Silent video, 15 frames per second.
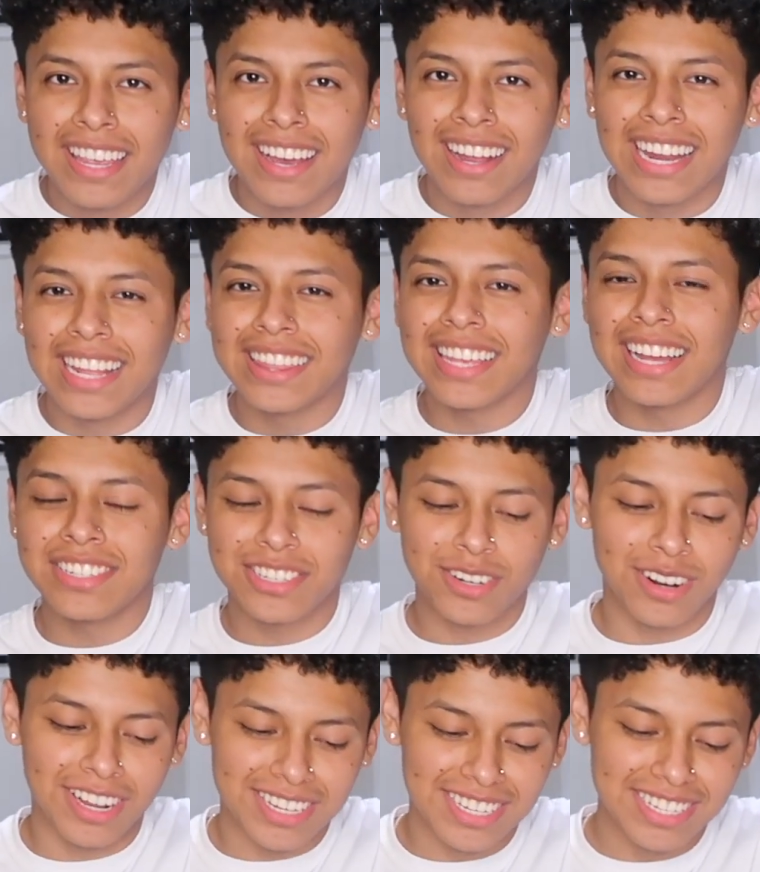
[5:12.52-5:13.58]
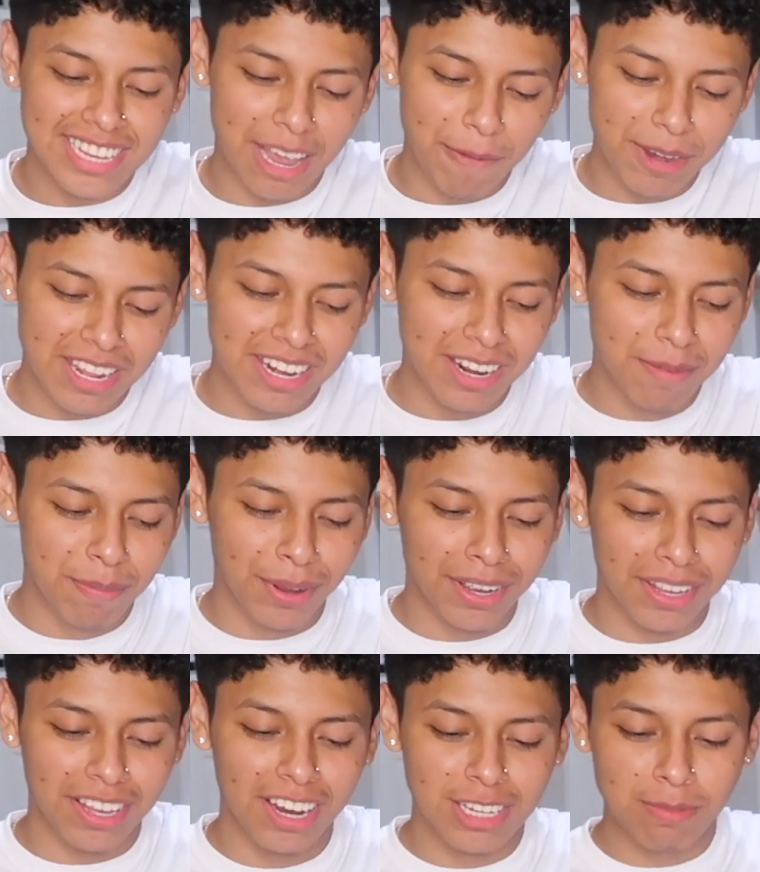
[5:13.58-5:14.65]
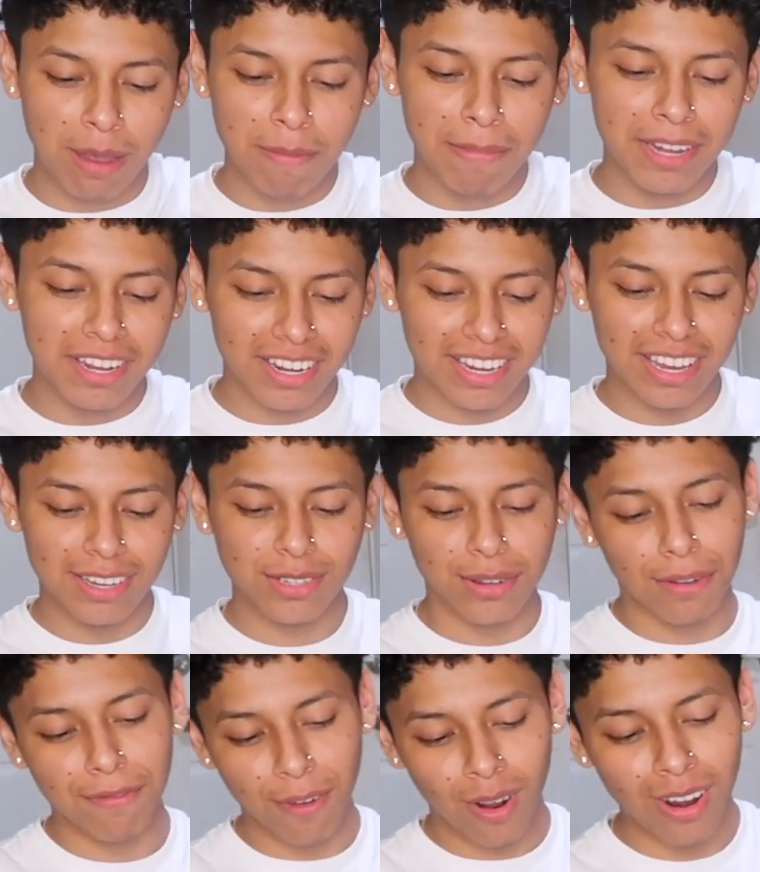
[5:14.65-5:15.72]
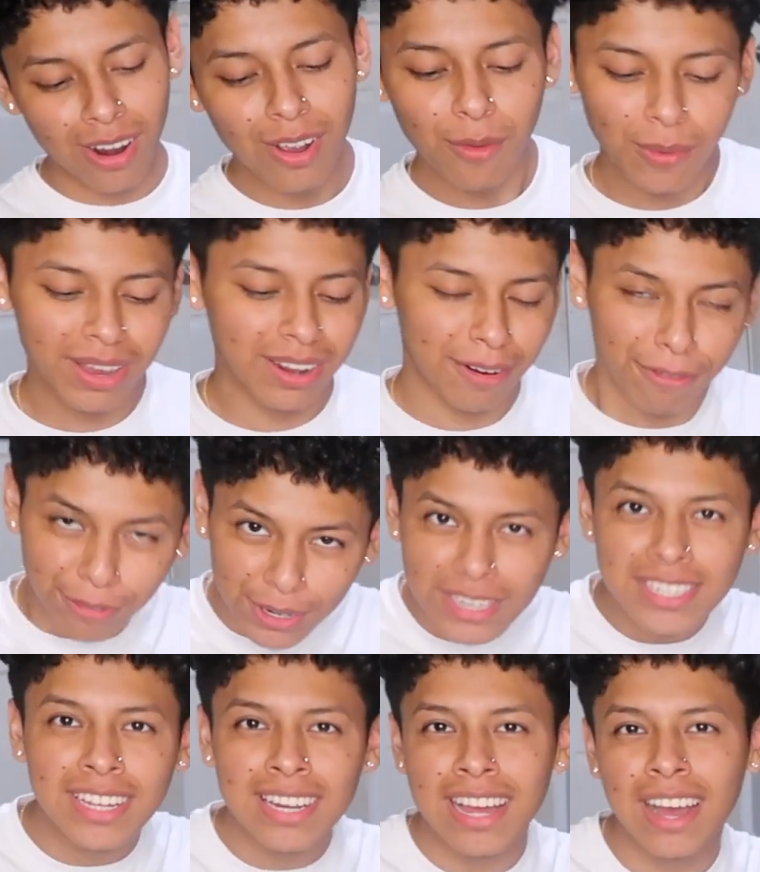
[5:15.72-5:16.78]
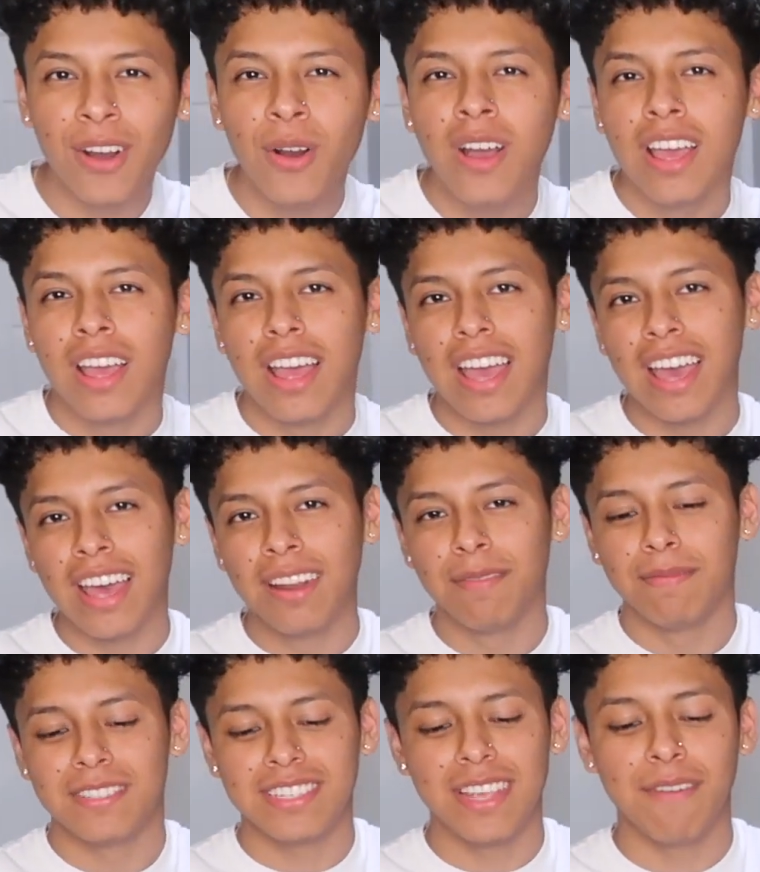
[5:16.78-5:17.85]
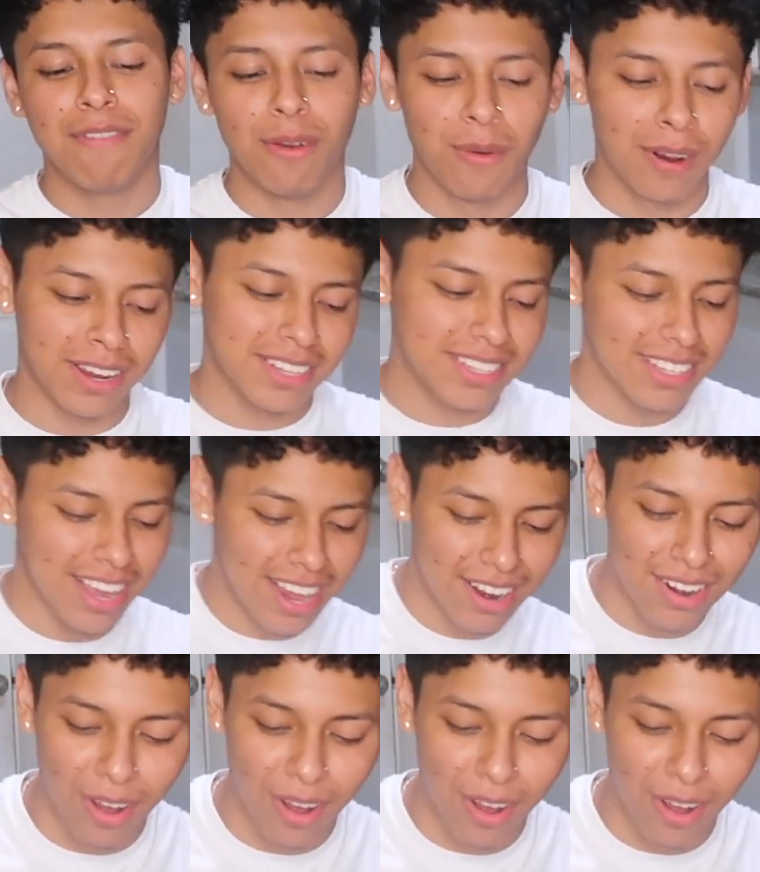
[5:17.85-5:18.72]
y'all, I think I just cross-contaminated, but here's my minion cake so far. We're gonna freeze it now and see if it works. I don't